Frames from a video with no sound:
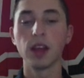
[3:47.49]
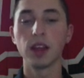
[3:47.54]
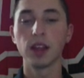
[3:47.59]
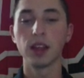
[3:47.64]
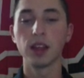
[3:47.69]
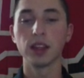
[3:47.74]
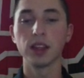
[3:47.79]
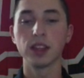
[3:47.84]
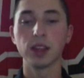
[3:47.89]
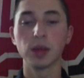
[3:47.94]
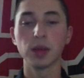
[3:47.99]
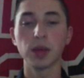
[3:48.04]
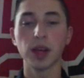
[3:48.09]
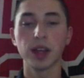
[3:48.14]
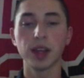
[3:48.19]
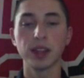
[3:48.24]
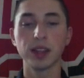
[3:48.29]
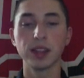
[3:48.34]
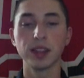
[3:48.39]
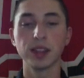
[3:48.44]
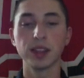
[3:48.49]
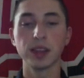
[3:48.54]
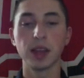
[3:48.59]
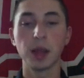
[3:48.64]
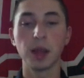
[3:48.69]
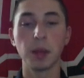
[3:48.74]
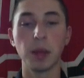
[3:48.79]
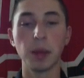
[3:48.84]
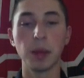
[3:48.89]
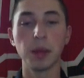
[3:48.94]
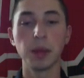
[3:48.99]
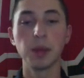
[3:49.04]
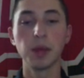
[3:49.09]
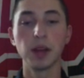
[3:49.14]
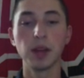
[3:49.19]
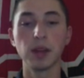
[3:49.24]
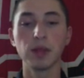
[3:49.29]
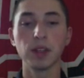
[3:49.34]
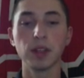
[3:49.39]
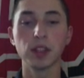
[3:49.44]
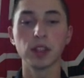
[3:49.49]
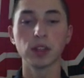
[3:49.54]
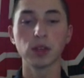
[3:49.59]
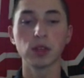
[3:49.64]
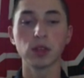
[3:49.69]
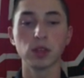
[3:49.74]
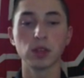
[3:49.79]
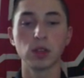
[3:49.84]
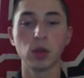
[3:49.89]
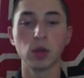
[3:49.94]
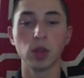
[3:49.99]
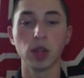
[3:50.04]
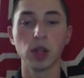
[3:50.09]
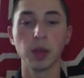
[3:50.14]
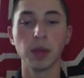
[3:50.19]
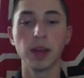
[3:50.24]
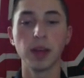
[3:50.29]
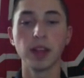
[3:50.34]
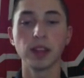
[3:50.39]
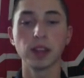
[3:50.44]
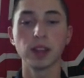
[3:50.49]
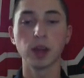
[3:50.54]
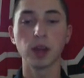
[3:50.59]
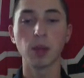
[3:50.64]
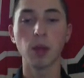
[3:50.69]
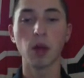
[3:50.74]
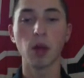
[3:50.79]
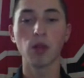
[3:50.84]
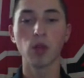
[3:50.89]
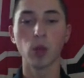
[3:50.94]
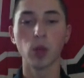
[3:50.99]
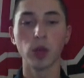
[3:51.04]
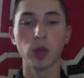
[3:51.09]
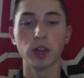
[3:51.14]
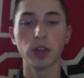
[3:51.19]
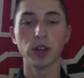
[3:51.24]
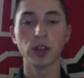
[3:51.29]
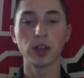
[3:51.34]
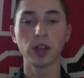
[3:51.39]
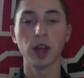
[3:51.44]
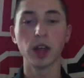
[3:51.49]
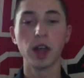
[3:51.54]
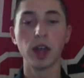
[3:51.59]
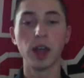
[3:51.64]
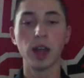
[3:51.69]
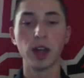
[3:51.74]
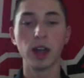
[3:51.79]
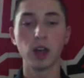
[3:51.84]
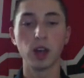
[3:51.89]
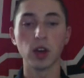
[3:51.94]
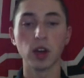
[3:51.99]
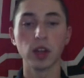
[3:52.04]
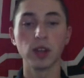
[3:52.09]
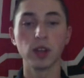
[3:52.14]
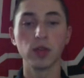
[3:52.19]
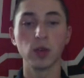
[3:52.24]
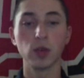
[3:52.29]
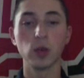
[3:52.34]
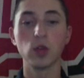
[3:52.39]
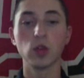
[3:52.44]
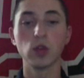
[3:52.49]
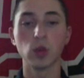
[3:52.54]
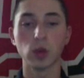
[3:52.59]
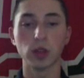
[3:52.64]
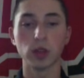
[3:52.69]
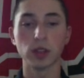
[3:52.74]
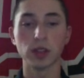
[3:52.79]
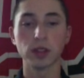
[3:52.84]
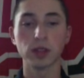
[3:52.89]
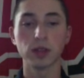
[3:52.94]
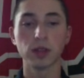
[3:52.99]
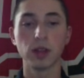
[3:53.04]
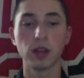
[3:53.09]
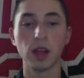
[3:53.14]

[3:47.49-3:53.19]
In some cases, it may be beneficial to eliminate some overwintering and early food sources,